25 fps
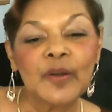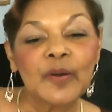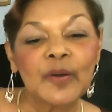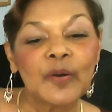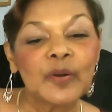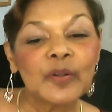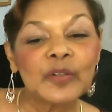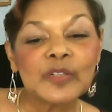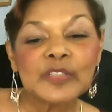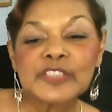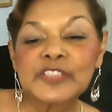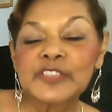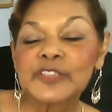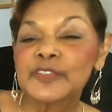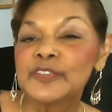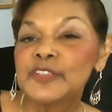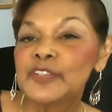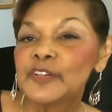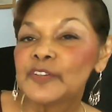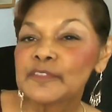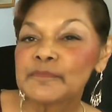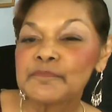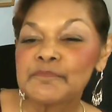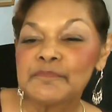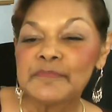Also,
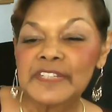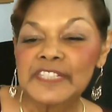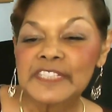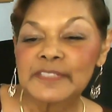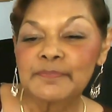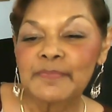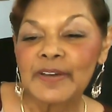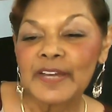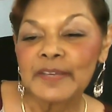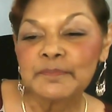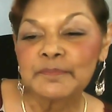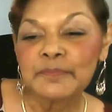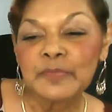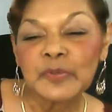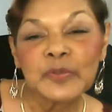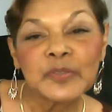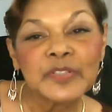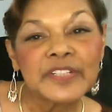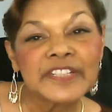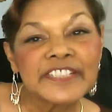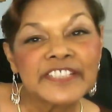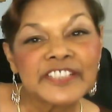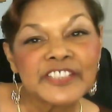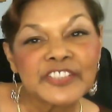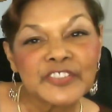don't miss my
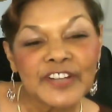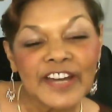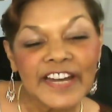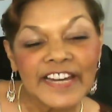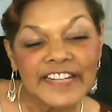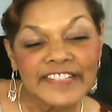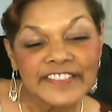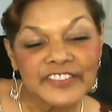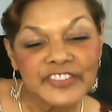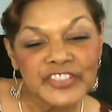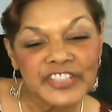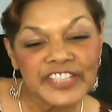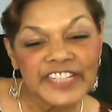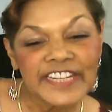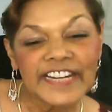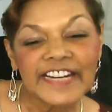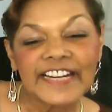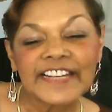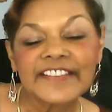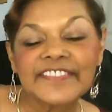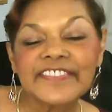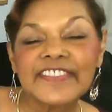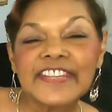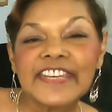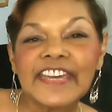bonus strategy
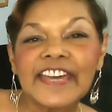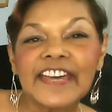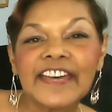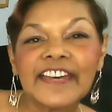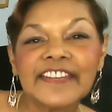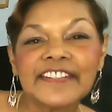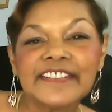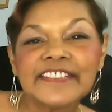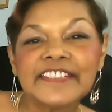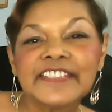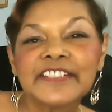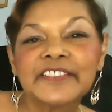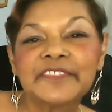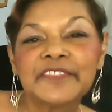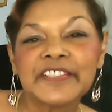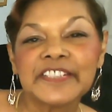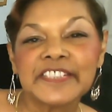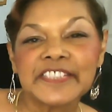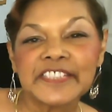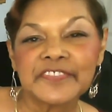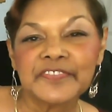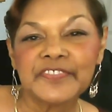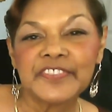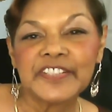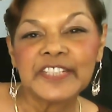at the end of
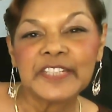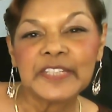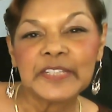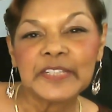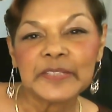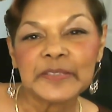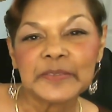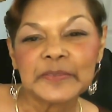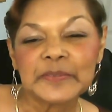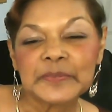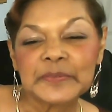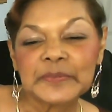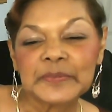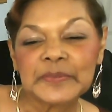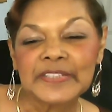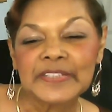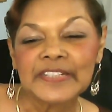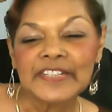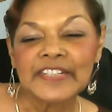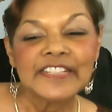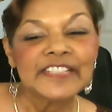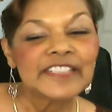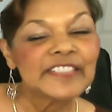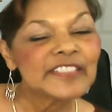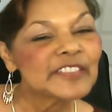this video.
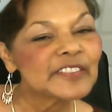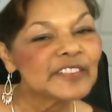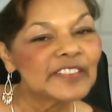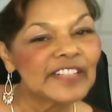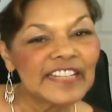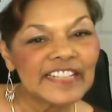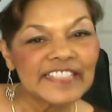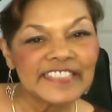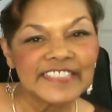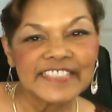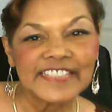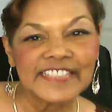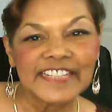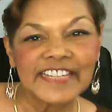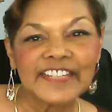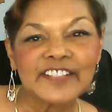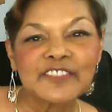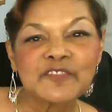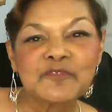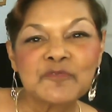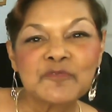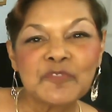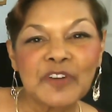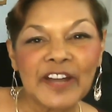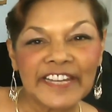So let's get
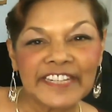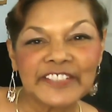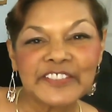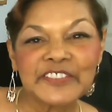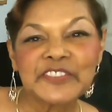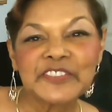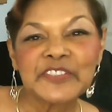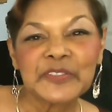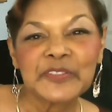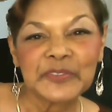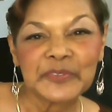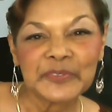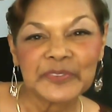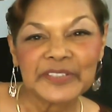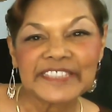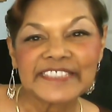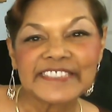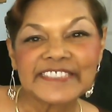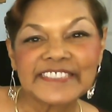right to it.